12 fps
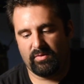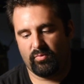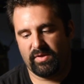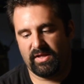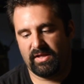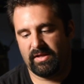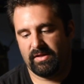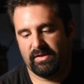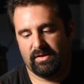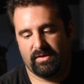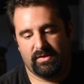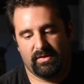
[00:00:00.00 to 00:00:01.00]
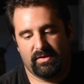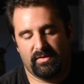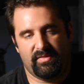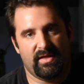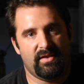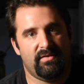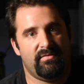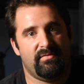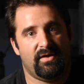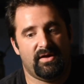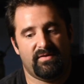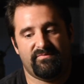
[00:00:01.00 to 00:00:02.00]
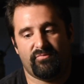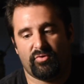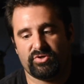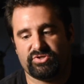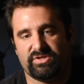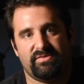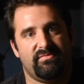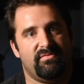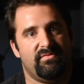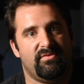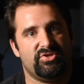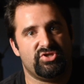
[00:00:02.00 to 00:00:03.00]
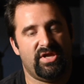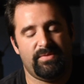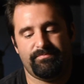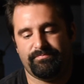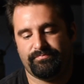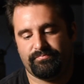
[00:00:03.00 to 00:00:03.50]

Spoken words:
We then forged it to shape.